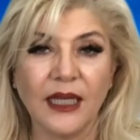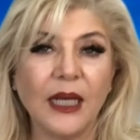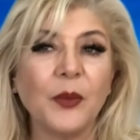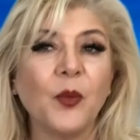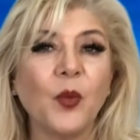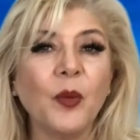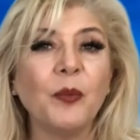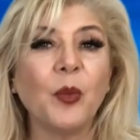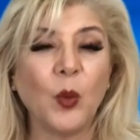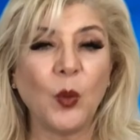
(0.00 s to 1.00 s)
That at
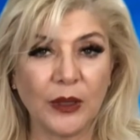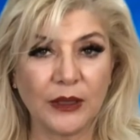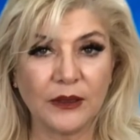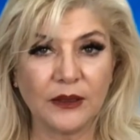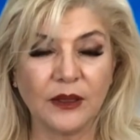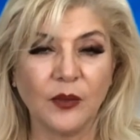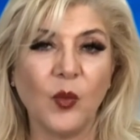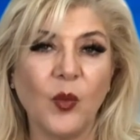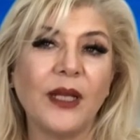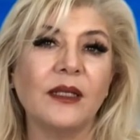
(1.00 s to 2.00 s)
one point,
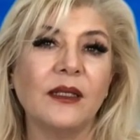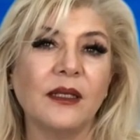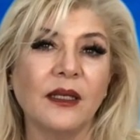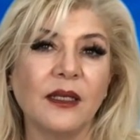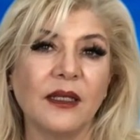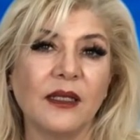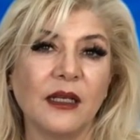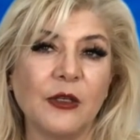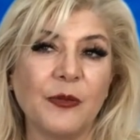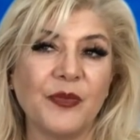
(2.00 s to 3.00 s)
when
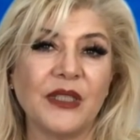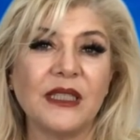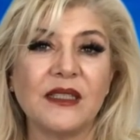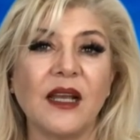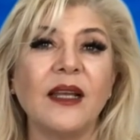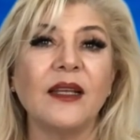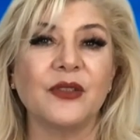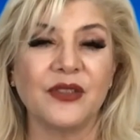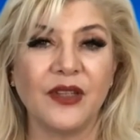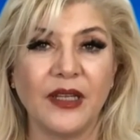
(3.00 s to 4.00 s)
the desire
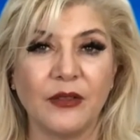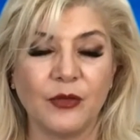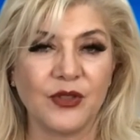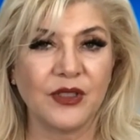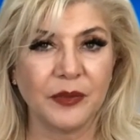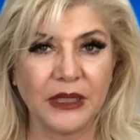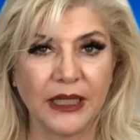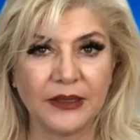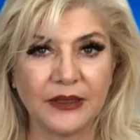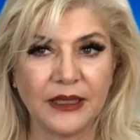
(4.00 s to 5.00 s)
is there for
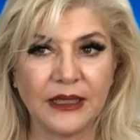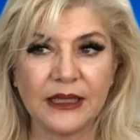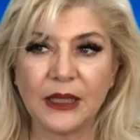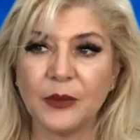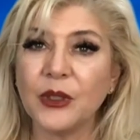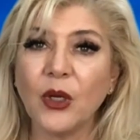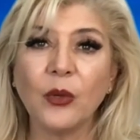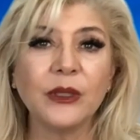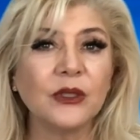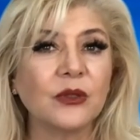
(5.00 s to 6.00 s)
similarities, and we
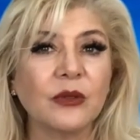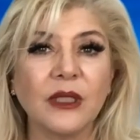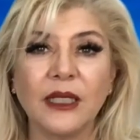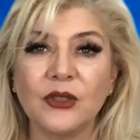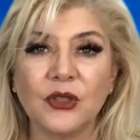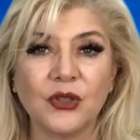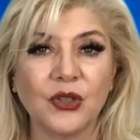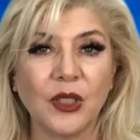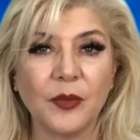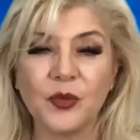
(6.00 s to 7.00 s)
go into
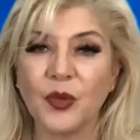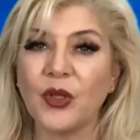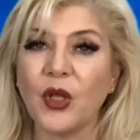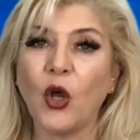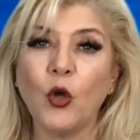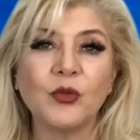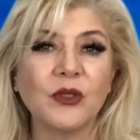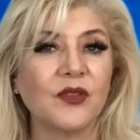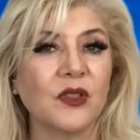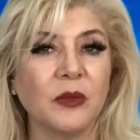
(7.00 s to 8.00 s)
relationships with the hopes
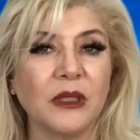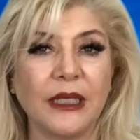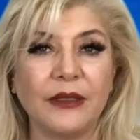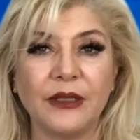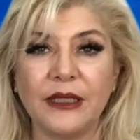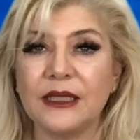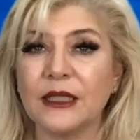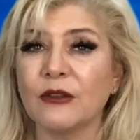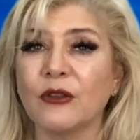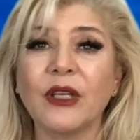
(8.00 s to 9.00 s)
of similarities
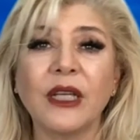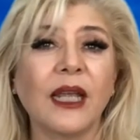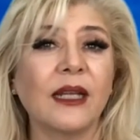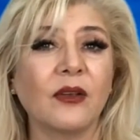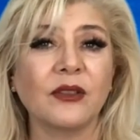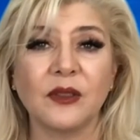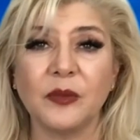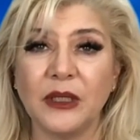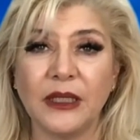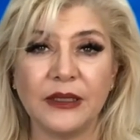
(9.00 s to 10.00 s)
and looking at our
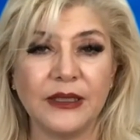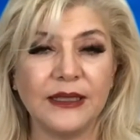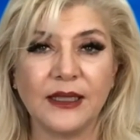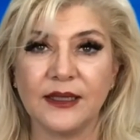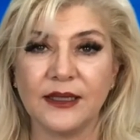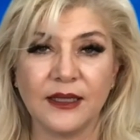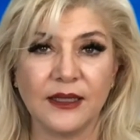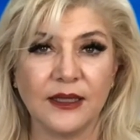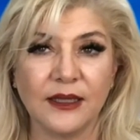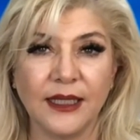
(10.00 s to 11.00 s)
similarities
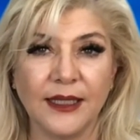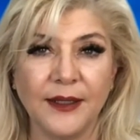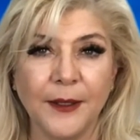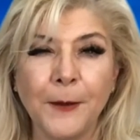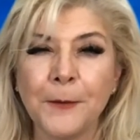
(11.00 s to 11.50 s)
consistently,